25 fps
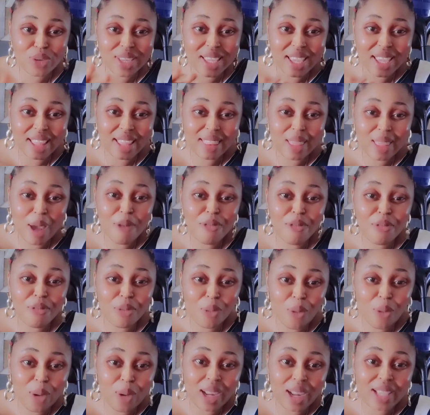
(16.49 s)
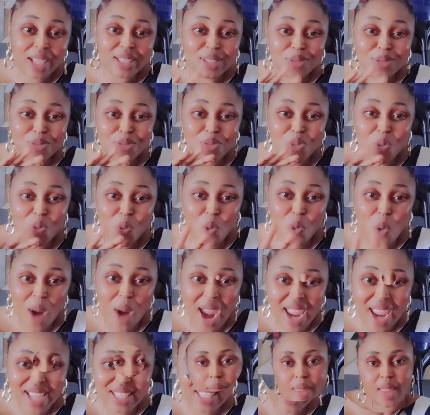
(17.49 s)
get that flawless
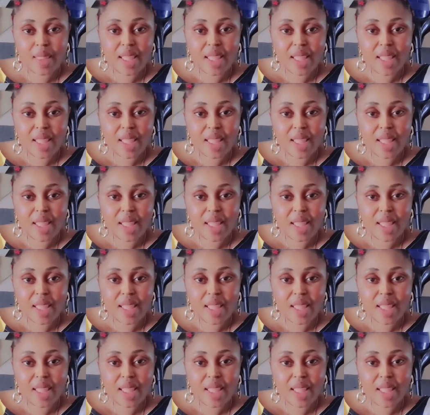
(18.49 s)
white